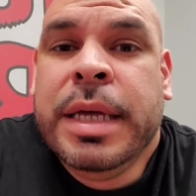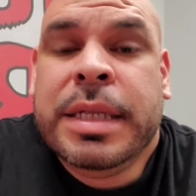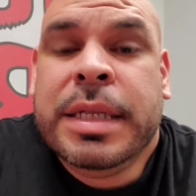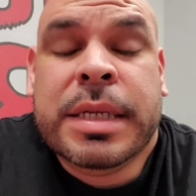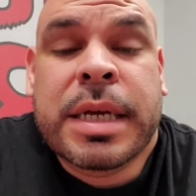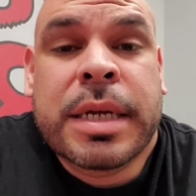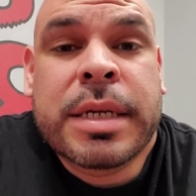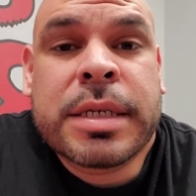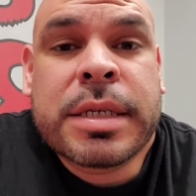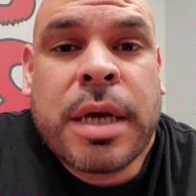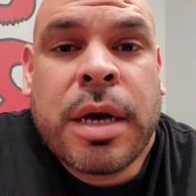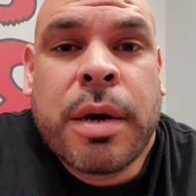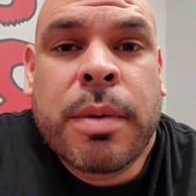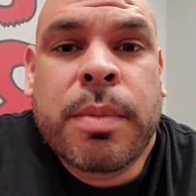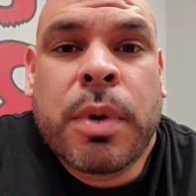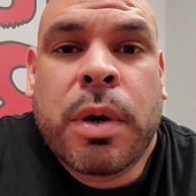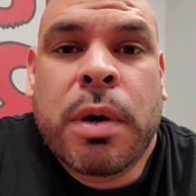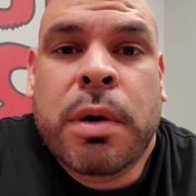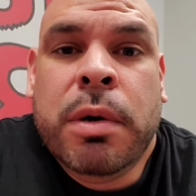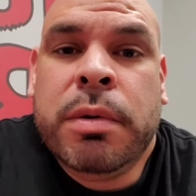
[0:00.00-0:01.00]
tennis
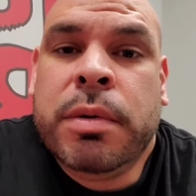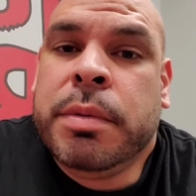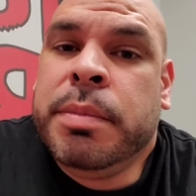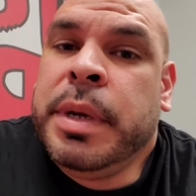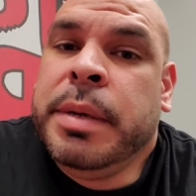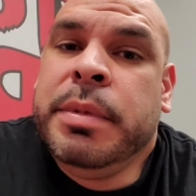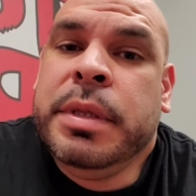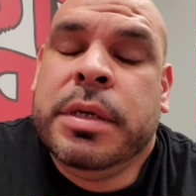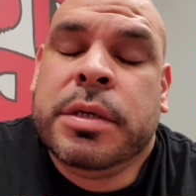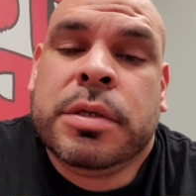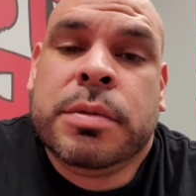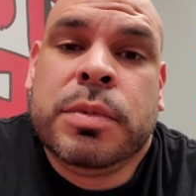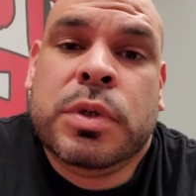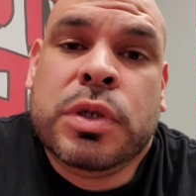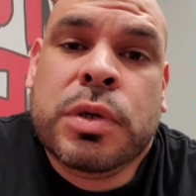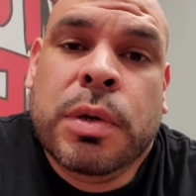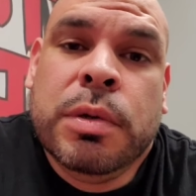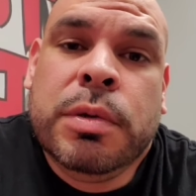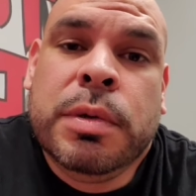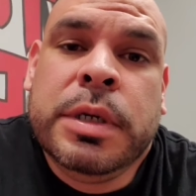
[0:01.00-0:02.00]
elbow, or maybe there's some
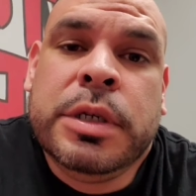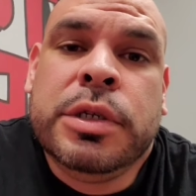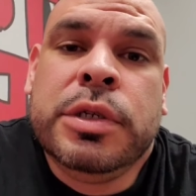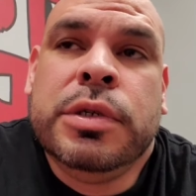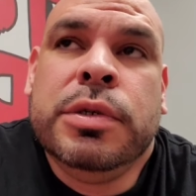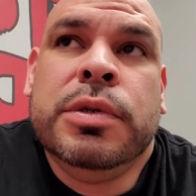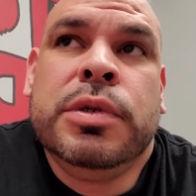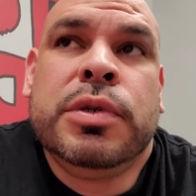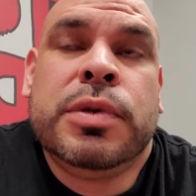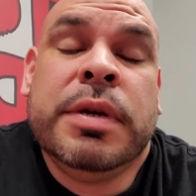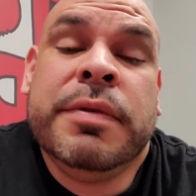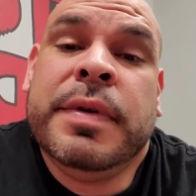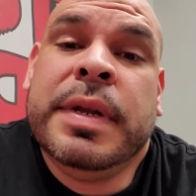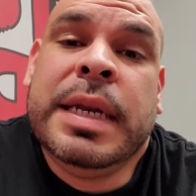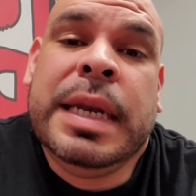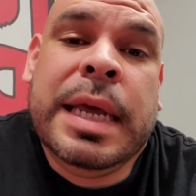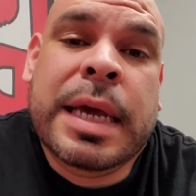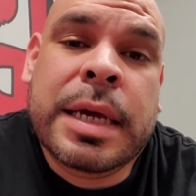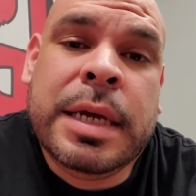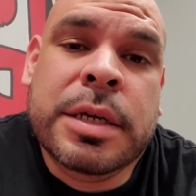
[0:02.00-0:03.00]
shoulder issues, or
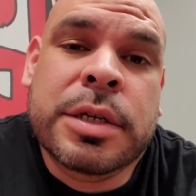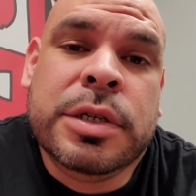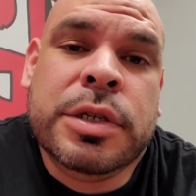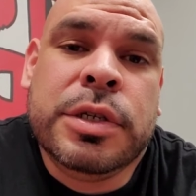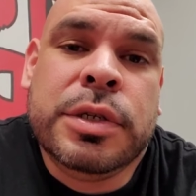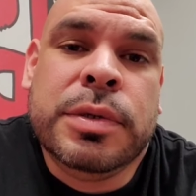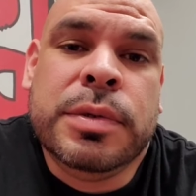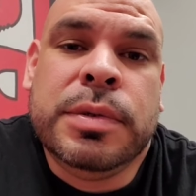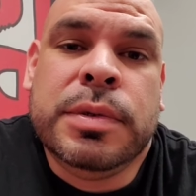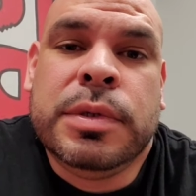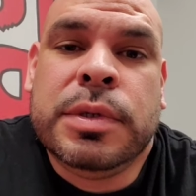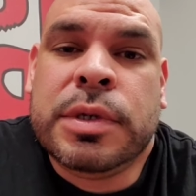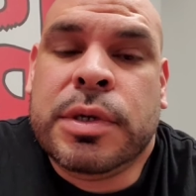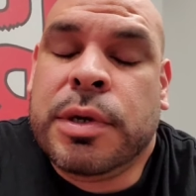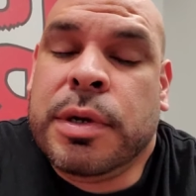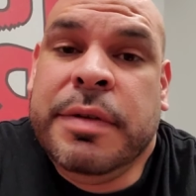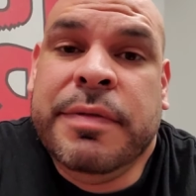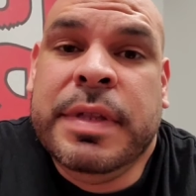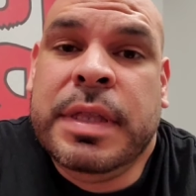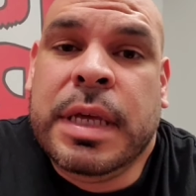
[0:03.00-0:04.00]
even neck issues,
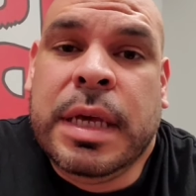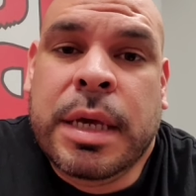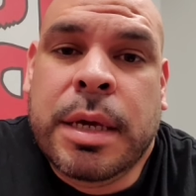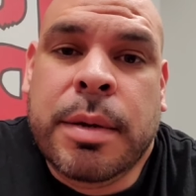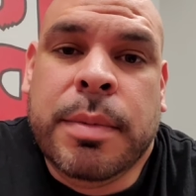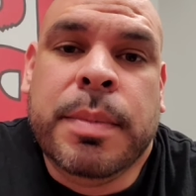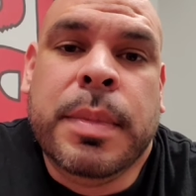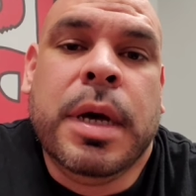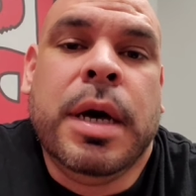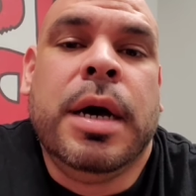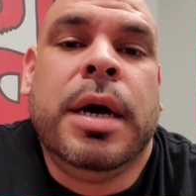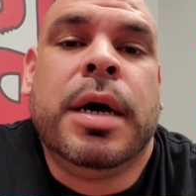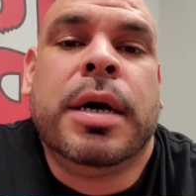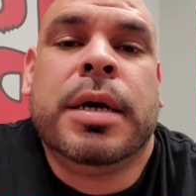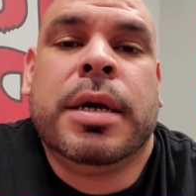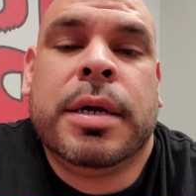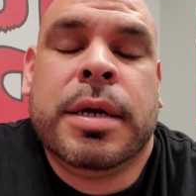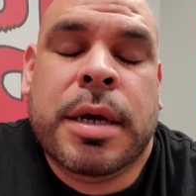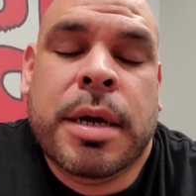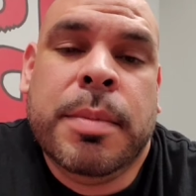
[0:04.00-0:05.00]
or even the hip,
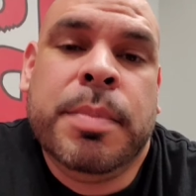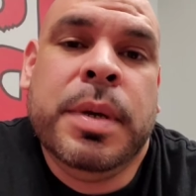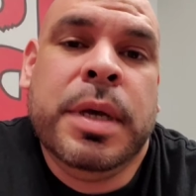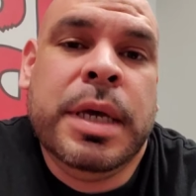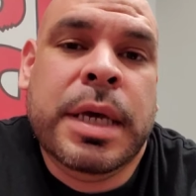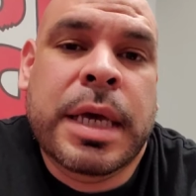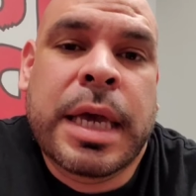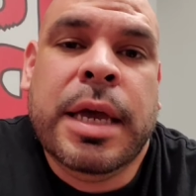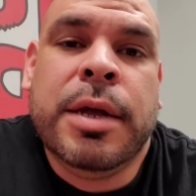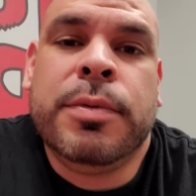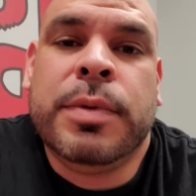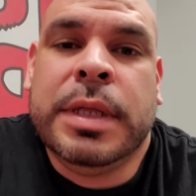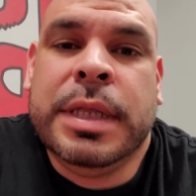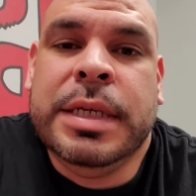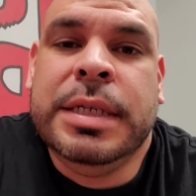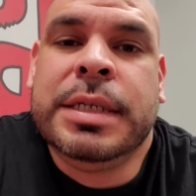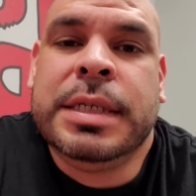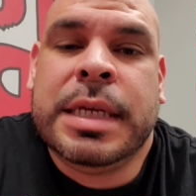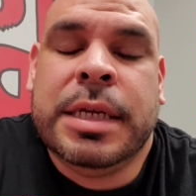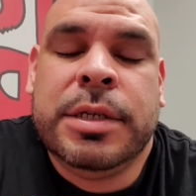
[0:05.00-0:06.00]
cupping can
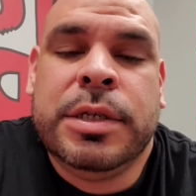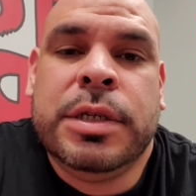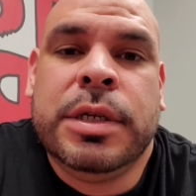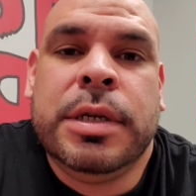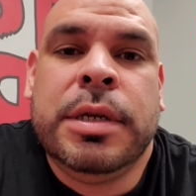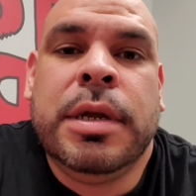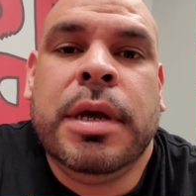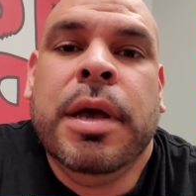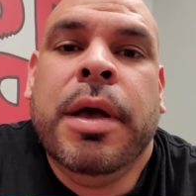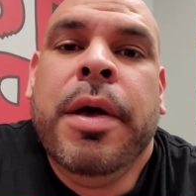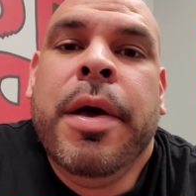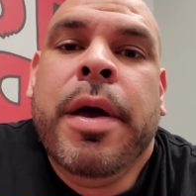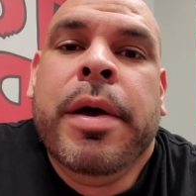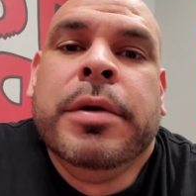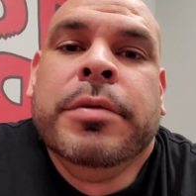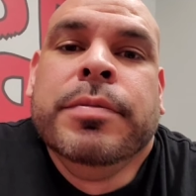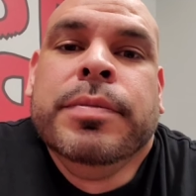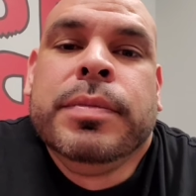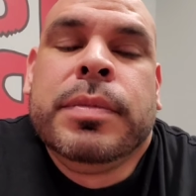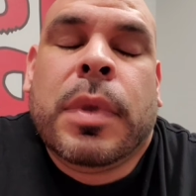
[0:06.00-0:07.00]
release tension
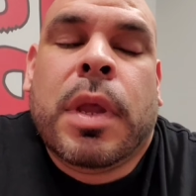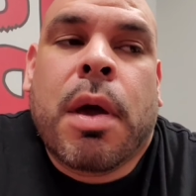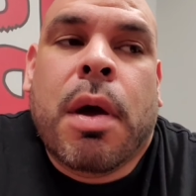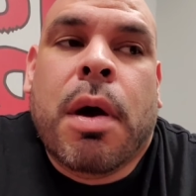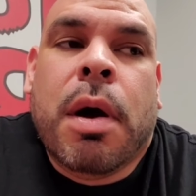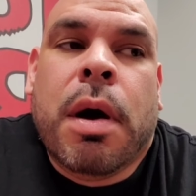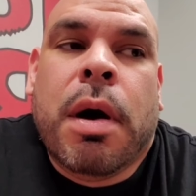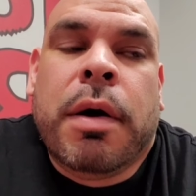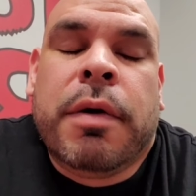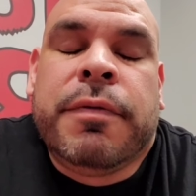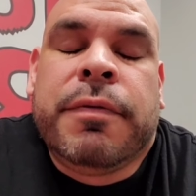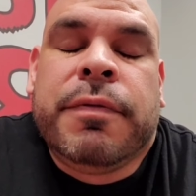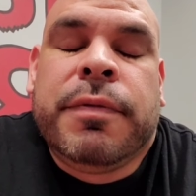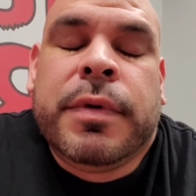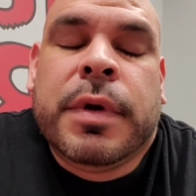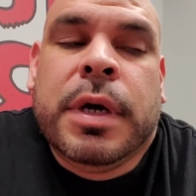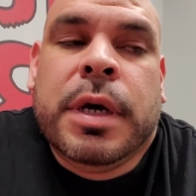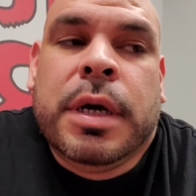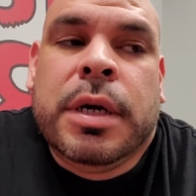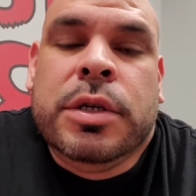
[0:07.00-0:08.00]

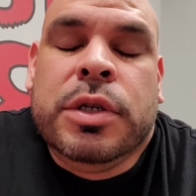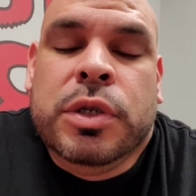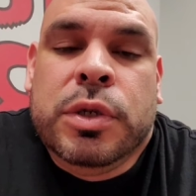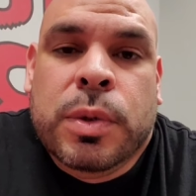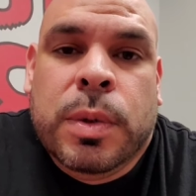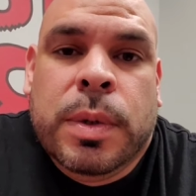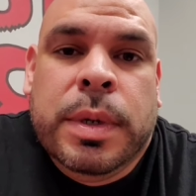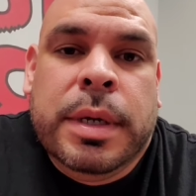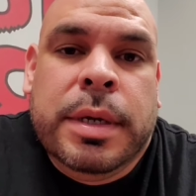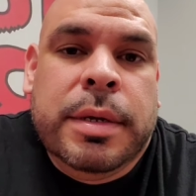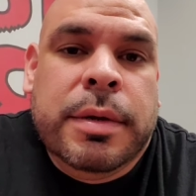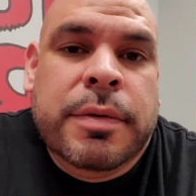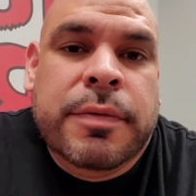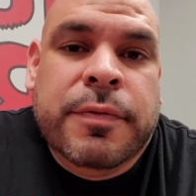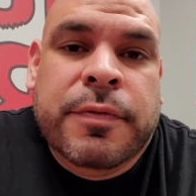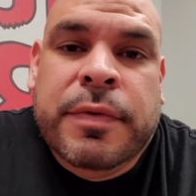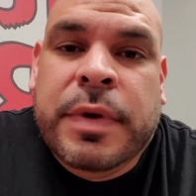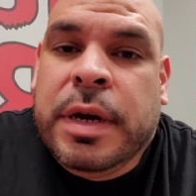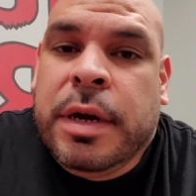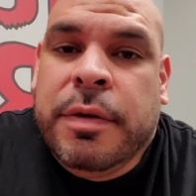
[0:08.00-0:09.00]
off a joint
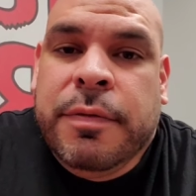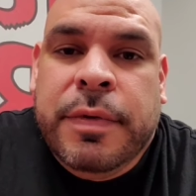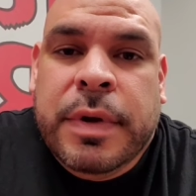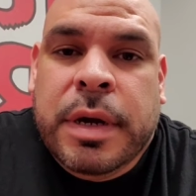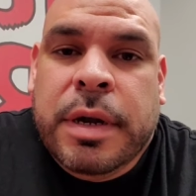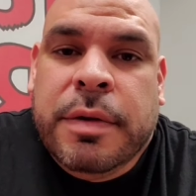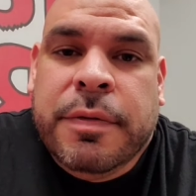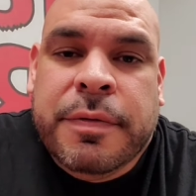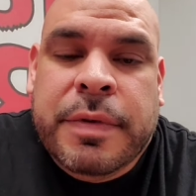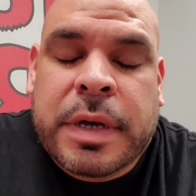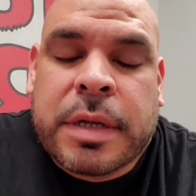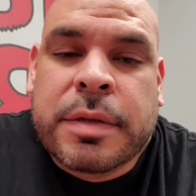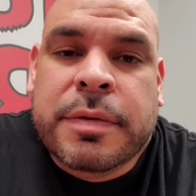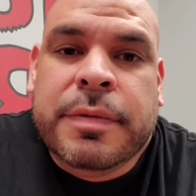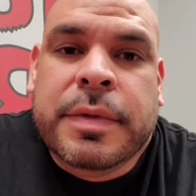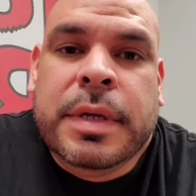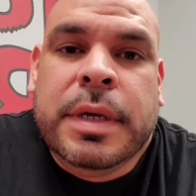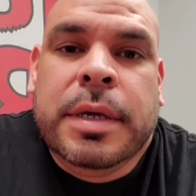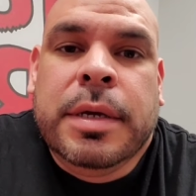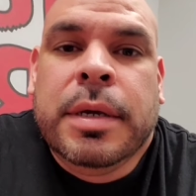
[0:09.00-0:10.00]
very, very
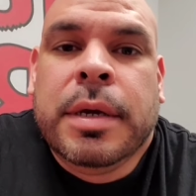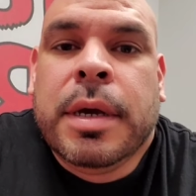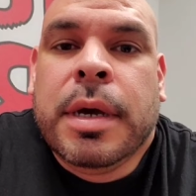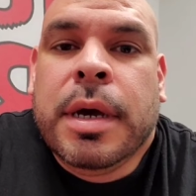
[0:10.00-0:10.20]
effectively.